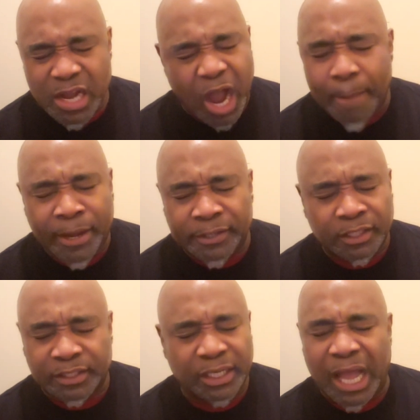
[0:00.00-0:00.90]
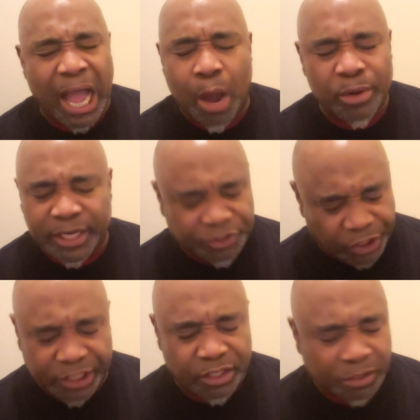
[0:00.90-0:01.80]
God, because this is an hour and a
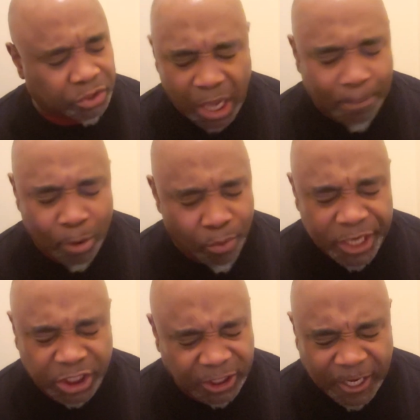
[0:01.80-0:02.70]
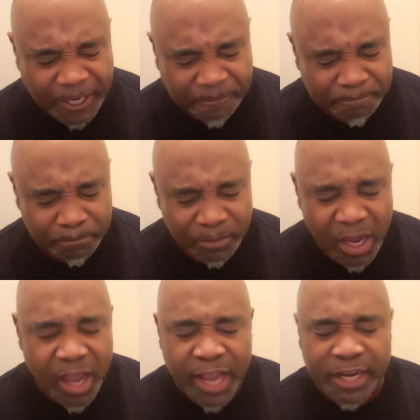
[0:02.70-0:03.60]
season of separation, God.
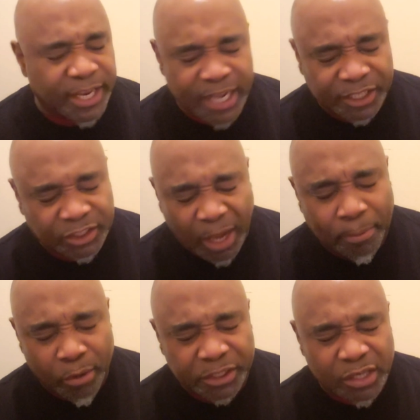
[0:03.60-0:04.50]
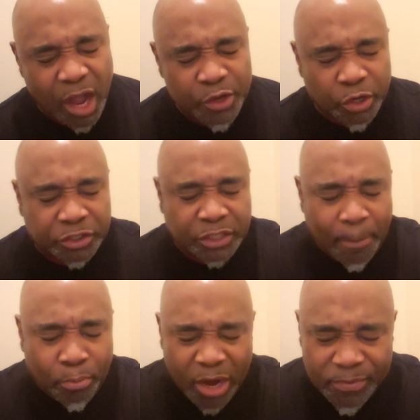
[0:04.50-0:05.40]
And in that separation, God, you're
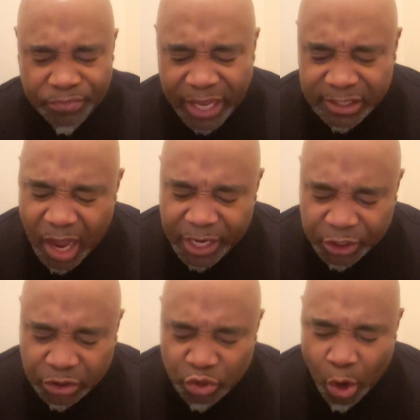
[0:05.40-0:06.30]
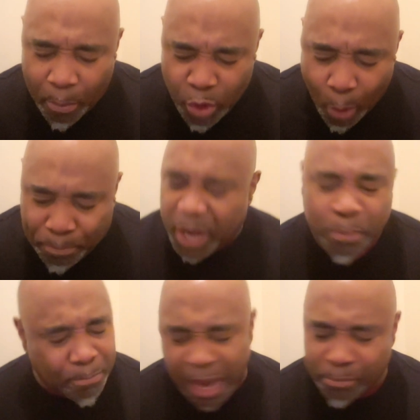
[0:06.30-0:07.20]
separating things, God, that your
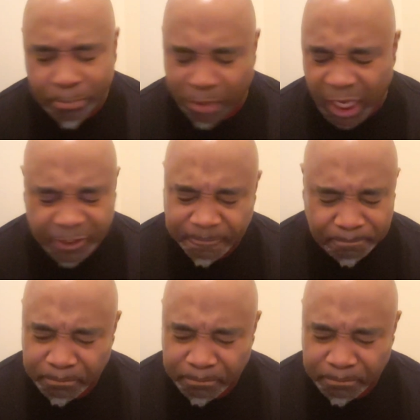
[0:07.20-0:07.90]
people might be blessed.